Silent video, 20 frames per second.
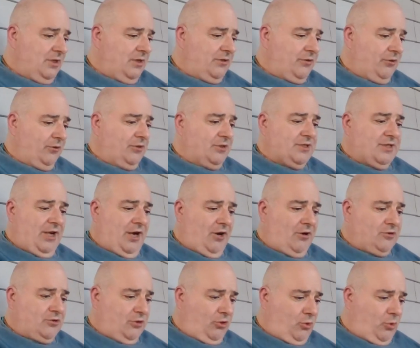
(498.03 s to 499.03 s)
their
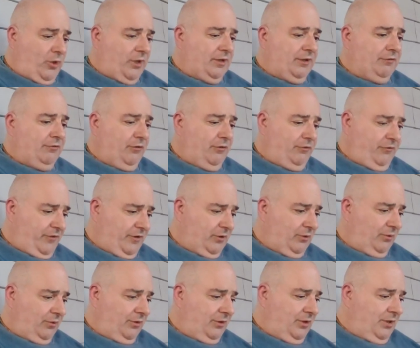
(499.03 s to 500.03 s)
desires are quickly
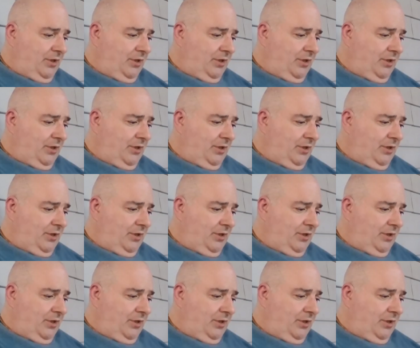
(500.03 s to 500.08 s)
fulfilled.